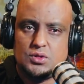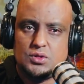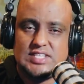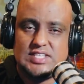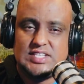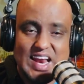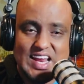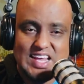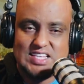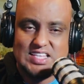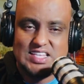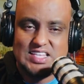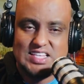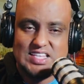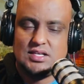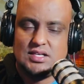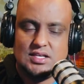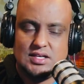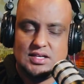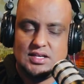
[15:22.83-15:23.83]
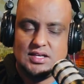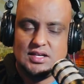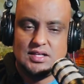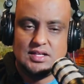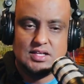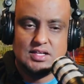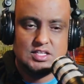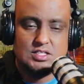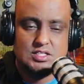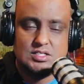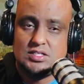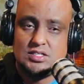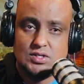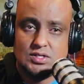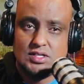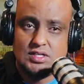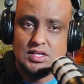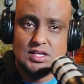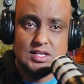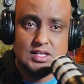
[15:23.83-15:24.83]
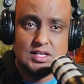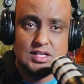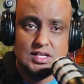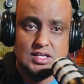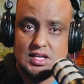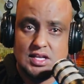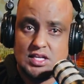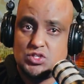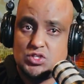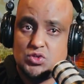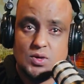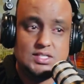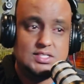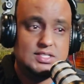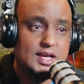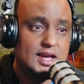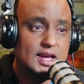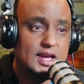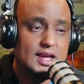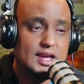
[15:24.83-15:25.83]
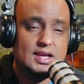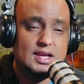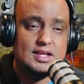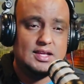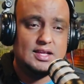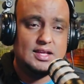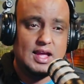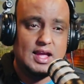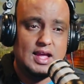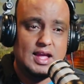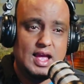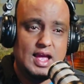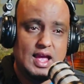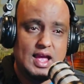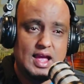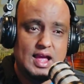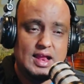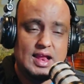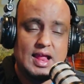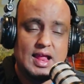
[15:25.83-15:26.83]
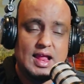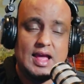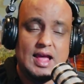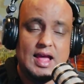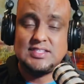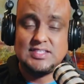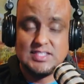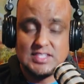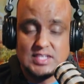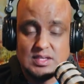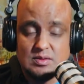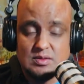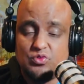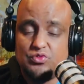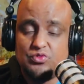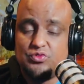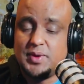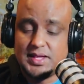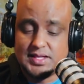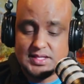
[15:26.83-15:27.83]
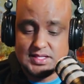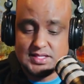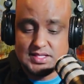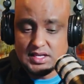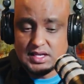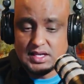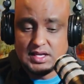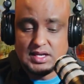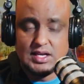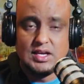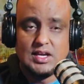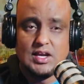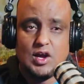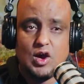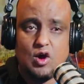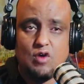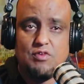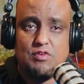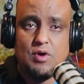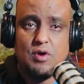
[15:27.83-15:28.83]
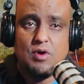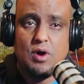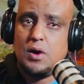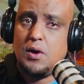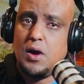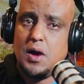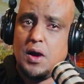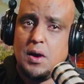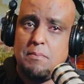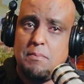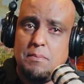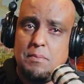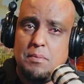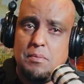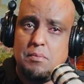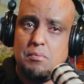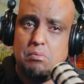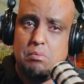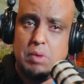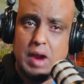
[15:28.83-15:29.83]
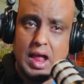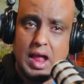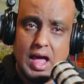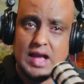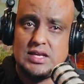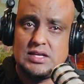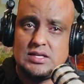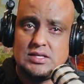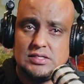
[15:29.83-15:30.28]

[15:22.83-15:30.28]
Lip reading: talent in this USA, and I see movements of our black